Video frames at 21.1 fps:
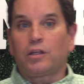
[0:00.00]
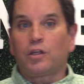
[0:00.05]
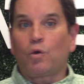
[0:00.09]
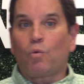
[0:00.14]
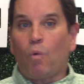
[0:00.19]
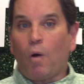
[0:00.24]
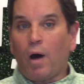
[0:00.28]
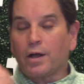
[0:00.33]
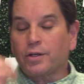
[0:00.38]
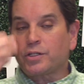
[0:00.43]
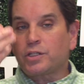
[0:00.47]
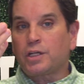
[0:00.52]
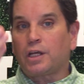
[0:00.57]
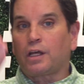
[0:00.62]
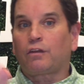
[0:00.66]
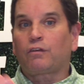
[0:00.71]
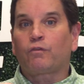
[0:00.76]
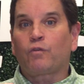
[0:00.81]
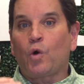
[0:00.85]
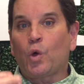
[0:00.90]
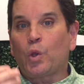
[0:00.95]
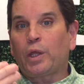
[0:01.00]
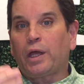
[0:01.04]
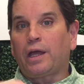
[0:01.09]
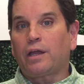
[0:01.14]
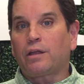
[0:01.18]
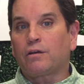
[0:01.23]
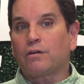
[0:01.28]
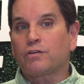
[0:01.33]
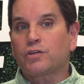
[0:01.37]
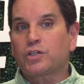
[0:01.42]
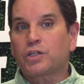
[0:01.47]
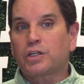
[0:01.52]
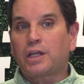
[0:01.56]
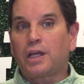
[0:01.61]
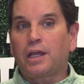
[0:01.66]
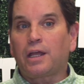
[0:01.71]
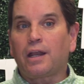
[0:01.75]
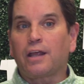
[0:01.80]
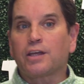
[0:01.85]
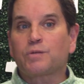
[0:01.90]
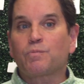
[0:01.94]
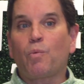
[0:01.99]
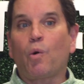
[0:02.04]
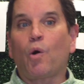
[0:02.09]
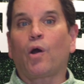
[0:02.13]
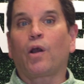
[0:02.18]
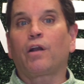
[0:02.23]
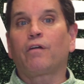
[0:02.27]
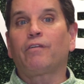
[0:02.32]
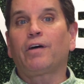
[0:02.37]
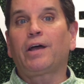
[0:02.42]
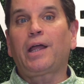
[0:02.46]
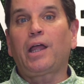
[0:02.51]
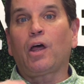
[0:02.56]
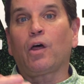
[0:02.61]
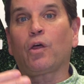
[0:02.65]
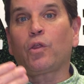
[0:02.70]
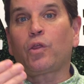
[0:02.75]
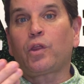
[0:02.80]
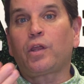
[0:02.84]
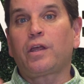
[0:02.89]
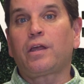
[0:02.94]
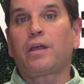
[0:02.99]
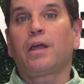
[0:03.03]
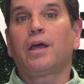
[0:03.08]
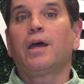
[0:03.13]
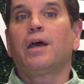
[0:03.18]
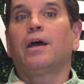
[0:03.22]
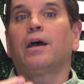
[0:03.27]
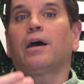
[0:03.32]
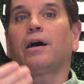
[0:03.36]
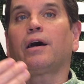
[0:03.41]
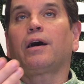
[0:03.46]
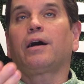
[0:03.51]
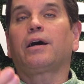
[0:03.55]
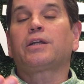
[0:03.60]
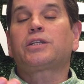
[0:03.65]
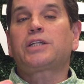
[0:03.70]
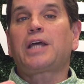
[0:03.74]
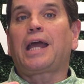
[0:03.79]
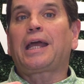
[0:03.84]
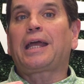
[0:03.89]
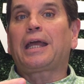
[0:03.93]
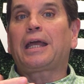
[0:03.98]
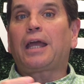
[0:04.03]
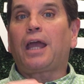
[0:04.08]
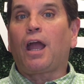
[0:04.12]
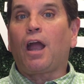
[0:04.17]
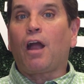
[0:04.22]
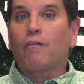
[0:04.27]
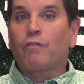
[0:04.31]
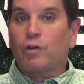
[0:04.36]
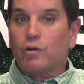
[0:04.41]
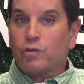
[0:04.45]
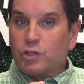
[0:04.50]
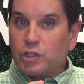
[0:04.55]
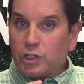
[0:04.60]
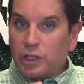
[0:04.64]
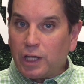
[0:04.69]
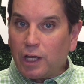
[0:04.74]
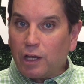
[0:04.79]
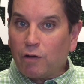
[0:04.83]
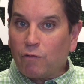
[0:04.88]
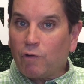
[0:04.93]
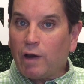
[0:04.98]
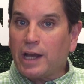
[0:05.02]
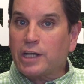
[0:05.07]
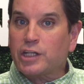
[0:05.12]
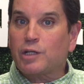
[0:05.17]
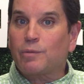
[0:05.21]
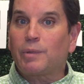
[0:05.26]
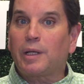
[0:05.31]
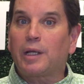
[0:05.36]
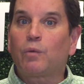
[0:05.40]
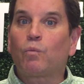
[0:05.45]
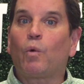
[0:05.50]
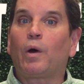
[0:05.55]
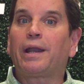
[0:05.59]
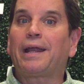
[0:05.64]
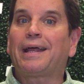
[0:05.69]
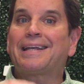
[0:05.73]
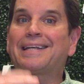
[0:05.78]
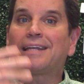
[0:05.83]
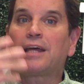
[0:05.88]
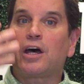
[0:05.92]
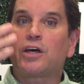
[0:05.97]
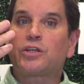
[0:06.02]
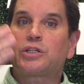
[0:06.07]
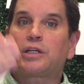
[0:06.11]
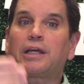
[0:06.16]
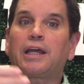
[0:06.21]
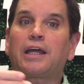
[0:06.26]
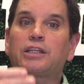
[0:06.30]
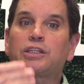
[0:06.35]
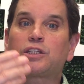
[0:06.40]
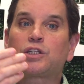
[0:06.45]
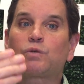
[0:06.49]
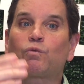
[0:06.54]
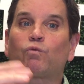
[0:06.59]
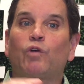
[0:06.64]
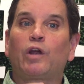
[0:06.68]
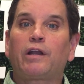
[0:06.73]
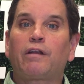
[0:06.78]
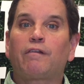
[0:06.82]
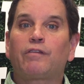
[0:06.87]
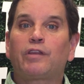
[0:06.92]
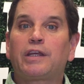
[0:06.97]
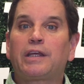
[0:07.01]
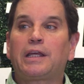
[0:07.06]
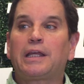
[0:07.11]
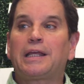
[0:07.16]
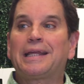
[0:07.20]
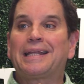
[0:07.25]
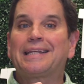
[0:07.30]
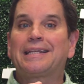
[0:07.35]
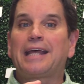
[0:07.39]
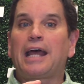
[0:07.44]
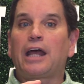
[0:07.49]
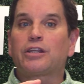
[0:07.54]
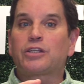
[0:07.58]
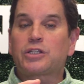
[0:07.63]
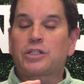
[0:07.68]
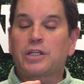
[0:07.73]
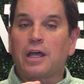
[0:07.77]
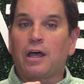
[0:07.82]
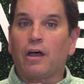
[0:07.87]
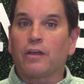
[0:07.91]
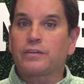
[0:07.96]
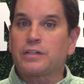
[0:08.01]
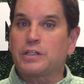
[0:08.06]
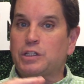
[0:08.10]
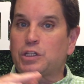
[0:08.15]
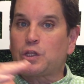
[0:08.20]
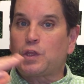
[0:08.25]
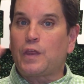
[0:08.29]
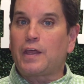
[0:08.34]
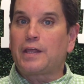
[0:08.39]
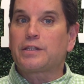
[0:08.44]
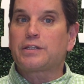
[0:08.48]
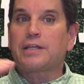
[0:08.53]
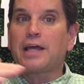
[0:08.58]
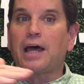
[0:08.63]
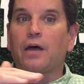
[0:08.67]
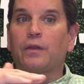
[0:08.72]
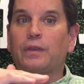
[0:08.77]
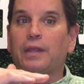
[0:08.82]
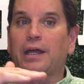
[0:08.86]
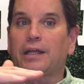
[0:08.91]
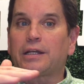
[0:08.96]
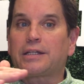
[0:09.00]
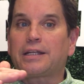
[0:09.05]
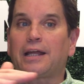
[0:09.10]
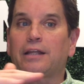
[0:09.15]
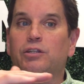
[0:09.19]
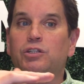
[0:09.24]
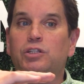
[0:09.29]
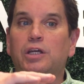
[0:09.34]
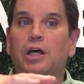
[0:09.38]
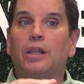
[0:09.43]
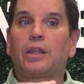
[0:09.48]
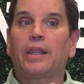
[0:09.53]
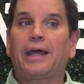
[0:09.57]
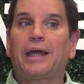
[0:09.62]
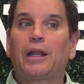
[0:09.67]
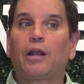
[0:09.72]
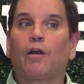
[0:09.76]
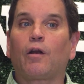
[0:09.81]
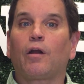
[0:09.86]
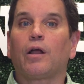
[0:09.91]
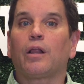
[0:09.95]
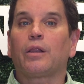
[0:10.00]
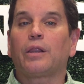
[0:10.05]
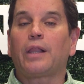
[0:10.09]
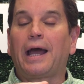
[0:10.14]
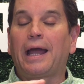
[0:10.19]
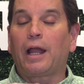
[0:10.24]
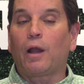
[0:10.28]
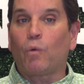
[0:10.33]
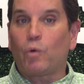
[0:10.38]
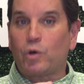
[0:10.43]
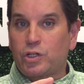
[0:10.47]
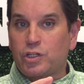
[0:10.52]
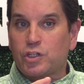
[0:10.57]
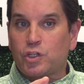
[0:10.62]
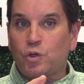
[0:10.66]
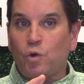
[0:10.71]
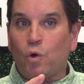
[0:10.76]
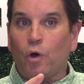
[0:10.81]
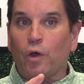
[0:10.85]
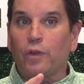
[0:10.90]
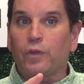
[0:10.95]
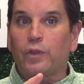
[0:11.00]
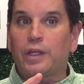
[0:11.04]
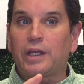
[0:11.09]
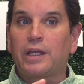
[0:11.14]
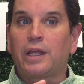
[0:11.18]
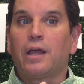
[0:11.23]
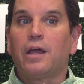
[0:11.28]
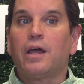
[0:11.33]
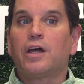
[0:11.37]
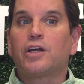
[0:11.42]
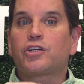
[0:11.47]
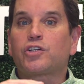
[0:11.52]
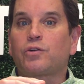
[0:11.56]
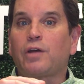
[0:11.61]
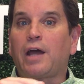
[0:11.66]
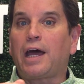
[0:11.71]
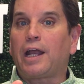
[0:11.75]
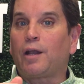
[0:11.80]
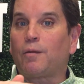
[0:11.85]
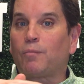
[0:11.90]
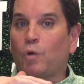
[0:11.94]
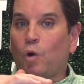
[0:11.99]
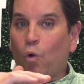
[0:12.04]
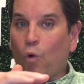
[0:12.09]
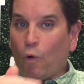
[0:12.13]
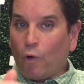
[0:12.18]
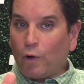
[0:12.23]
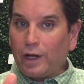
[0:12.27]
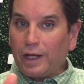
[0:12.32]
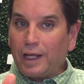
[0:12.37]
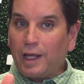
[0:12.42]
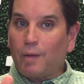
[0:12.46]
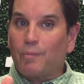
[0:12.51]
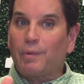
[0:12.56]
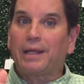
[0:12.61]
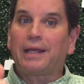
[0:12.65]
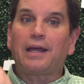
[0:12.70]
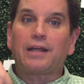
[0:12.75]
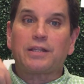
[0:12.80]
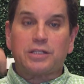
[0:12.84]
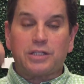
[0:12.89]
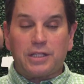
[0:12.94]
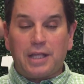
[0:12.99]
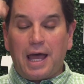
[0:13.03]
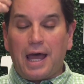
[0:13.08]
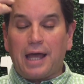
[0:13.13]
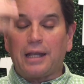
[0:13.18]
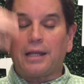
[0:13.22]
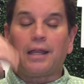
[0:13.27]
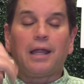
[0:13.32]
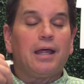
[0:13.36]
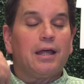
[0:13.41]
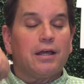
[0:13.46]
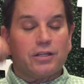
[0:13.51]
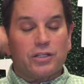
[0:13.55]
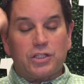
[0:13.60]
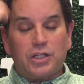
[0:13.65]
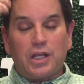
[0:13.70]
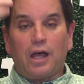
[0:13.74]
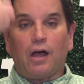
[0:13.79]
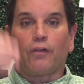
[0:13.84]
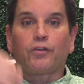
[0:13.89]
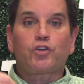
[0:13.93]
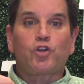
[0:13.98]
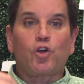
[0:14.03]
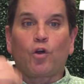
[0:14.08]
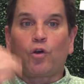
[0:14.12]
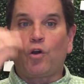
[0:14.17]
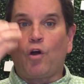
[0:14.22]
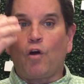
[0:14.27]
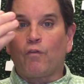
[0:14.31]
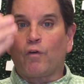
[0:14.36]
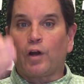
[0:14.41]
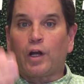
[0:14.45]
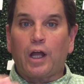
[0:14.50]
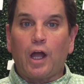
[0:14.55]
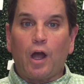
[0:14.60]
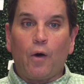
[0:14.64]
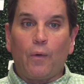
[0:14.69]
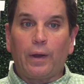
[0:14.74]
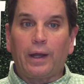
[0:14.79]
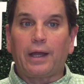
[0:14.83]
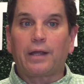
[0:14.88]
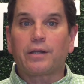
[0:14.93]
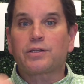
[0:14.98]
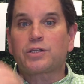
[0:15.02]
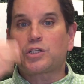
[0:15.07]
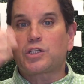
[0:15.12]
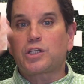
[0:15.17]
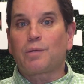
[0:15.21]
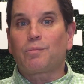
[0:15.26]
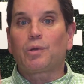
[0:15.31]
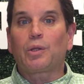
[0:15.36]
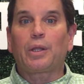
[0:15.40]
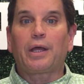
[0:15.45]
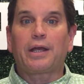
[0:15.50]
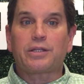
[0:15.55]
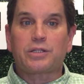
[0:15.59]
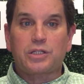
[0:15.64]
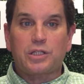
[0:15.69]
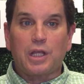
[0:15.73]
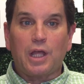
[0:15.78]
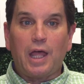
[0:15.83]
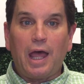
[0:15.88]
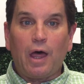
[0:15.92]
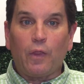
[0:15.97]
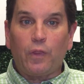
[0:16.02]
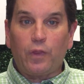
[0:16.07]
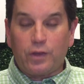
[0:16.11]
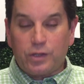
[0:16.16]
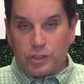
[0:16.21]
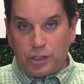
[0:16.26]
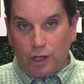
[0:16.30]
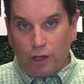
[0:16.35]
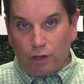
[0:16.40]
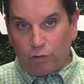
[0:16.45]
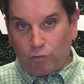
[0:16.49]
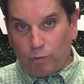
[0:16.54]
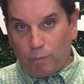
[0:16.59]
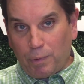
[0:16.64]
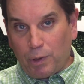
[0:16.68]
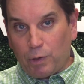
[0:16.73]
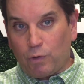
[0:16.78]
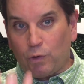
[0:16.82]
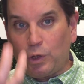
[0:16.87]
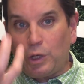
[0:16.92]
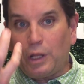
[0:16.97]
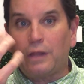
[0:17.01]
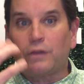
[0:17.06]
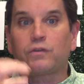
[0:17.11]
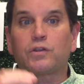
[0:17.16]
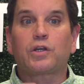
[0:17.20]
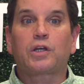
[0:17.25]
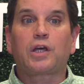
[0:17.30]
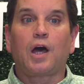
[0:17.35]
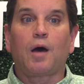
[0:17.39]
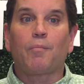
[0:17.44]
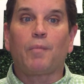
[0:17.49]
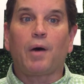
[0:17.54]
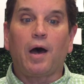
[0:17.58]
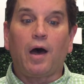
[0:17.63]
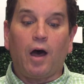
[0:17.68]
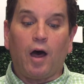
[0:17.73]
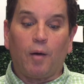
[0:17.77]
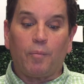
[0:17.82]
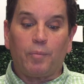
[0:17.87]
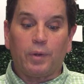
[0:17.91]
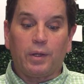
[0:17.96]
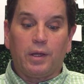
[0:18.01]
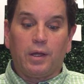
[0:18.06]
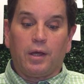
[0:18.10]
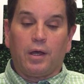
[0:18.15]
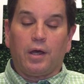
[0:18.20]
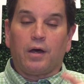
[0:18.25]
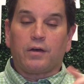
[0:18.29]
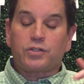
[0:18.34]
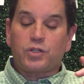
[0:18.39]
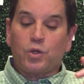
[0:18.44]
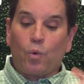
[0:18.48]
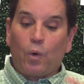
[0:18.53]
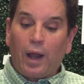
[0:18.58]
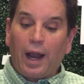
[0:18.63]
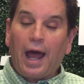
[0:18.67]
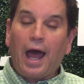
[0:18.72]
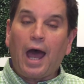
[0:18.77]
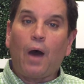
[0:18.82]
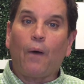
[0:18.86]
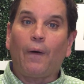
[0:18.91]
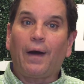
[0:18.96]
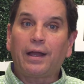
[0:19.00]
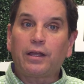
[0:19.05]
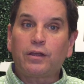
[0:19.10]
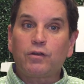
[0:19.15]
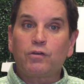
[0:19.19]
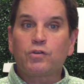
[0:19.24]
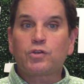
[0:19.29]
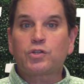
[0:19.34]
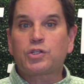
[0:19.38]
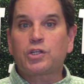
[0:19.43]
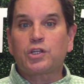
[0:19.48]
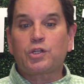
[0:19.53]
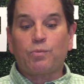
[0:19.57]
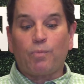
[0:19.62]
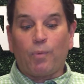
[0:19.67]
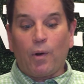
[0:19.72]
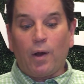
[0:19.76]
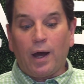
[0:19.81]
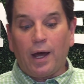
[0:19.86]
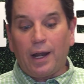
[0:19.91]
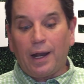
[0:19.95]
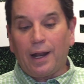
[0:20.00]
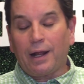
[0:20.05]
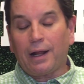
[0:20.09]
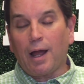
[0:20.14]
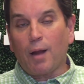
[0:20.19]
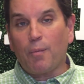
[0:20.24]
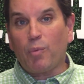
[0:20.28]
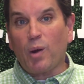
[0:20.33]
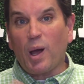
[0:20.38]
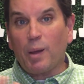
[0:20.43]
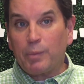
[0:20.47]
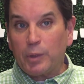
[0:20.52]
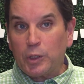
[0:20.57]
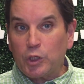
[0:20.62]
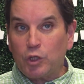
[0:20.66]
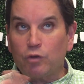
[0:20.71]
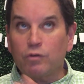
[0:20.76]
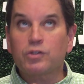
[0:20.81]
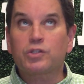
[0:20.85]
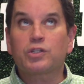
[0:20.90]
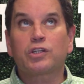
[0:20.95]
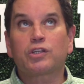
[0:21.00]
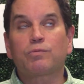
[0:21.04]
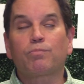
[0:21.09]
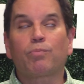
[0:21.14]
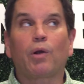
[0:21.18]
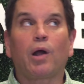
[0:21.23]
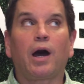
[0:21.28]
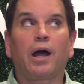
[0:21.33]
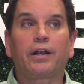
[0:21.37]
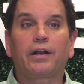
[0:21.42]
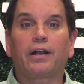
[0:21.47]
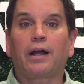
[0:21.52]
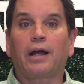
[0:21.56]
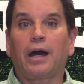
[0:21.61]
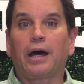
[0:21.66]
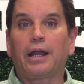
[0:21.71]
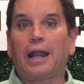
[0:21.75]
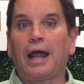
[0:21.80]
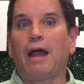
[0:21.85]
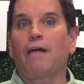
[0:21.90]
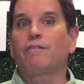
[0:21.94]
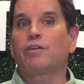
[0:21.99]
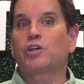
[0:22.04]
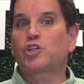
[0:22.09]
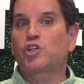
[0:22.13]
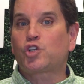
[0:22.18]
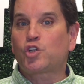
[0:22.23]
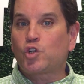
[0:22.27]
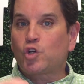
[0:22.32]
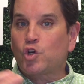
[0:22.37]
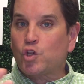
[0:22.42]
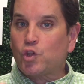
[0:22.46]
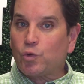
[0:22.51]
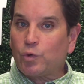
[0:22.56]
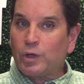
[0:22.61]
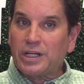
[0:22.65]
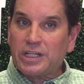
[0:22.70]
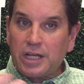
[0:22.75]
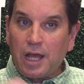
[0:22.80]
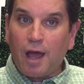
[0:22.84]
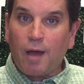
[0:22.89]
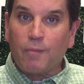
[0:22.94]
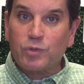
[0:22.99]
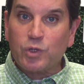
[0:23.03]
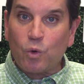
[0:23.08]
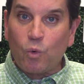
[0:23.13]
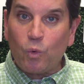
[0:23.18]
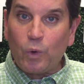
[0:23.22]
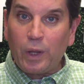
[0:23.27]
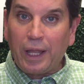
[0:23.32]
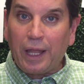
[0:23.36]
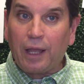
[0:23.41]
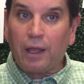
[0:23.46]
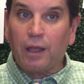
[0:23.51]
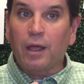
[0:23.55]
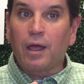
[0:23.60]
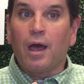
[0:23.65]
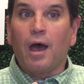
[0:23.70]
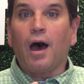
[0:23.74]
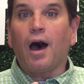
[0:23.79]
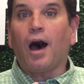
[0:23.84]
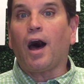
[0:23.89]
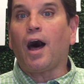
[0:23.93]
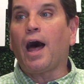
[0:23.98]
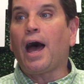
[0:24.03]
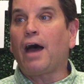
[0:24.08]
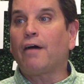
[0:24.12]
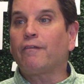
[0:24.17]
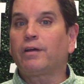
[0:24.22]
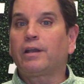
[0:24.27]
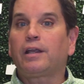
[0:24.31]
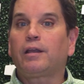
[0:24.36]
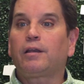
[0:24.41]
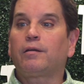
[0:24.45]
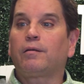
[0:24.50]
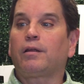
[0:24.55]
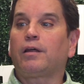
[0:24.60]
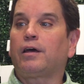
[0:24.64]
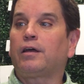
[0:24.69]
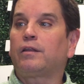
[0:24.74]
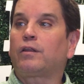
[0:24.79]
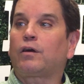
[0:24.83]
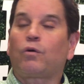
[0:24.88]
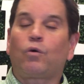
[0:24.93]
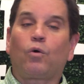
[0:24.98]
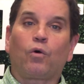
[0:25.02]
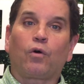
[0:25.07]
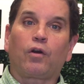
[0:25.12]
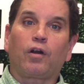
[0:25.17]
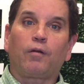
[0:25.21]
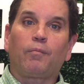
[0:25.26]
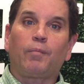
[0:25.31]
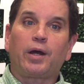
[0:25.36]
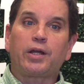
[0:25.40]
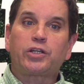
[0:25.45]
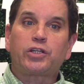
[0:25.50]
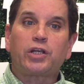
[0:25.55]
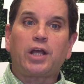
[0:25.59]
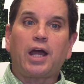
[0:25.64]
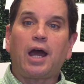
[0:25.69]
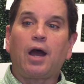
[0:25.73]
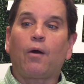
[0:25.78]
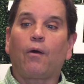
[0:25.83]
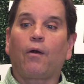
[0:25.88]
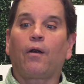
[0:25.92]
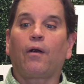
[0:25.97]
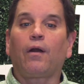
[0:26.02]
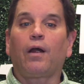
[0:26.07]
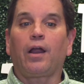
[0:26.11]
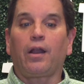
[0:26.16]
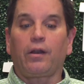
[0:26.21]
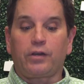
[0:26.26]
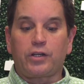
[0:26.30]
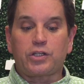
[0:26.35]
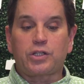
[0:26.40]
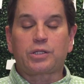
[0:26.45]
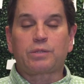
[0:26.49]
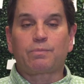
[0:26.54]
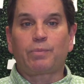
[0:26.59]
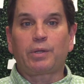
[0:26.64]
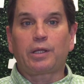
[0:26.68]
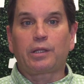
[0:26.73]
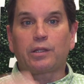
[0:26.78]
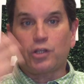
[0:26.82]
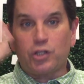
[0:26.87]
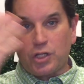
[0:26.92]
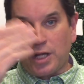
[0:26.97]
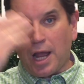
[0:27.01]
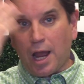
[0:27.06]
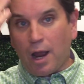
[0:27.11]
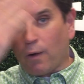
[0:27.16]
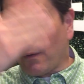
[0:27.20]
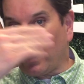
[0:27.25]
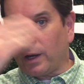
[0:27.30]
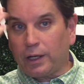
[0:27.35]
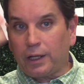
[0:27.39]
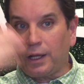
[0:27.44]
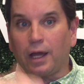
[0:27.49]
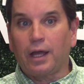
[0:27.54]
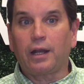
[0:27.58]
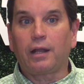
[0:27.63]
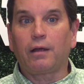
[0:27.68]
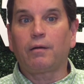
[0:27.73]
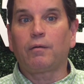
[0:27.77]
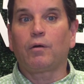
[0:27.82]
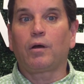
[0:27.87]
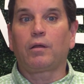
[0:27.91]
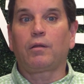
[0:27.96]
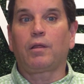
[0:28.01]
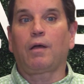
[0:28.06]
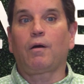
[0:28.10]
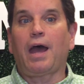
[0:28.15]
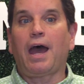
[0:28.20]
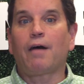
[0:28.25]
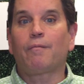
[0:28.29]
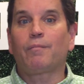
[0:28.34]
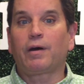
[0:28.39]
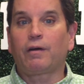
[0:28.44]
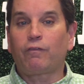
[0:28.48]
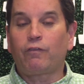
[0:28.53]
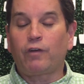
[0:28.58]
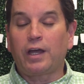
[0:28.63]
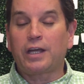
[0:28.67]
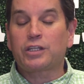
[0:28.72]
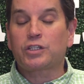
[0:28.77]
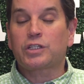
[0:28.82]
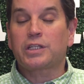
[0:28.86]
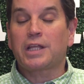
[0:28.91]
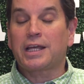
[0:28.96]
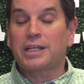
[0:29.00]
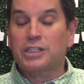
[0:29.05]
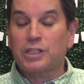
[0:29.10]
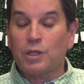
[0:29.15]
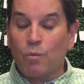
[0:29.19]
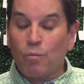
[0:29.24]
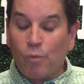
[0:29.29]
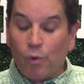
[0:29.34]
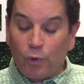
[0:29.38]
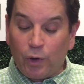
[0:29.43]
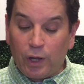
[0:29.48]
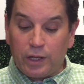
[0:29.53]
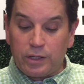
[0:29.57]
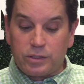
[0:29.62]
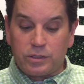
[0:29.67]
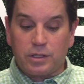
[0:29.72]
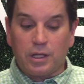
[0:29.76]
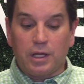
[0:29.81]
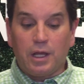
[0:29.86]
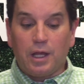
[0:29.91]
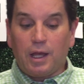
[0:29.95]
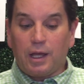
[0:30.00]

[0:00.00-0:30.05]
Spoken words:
You want to exfoliate your skin as part of a healthy taking care of your skin regimen. What it does, it gets rid of the dead cells. It thins out that dead cell layer, which is called the stratum corneum, and gets that cell turnover going and stimulates the healthy cells from underneath to come up. So how I use this product, I probably use this product on average 2 to 3 times a week. I'll have it in the corner of my shower. I'll just be in the shower and kind of have my face nice and moist.